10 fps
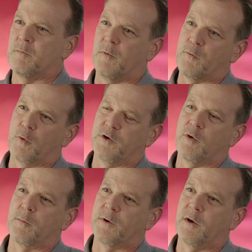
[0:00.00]
Before you
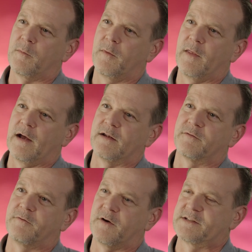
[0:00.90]
open up that
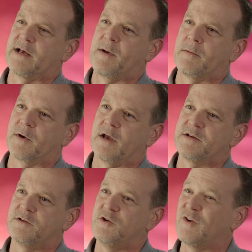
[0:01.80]
FlexApp
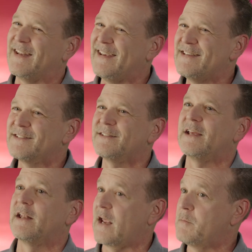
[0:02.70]
application, you can
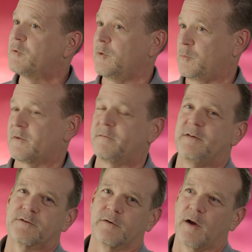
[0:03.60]
easily enable it with a
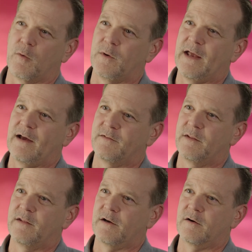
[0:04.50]
feature that we have
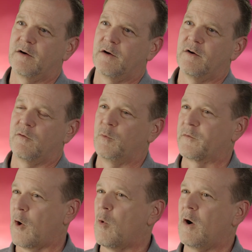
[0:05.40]
in there with
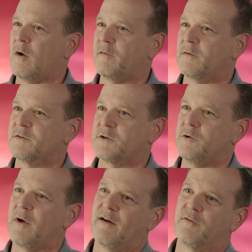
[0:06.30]
OAuth, so
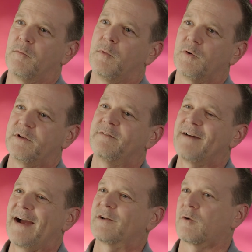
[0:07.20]
you have
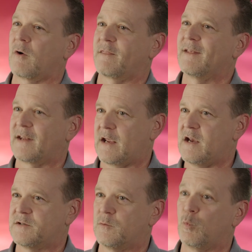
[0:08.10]
multi-factor
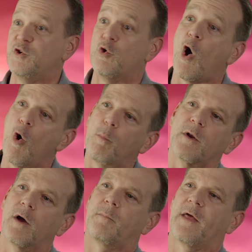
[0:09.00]
authentication when you
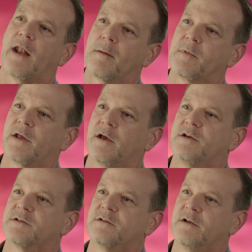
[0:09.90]
open up that
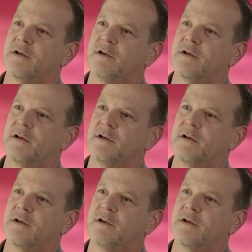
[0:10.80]
application.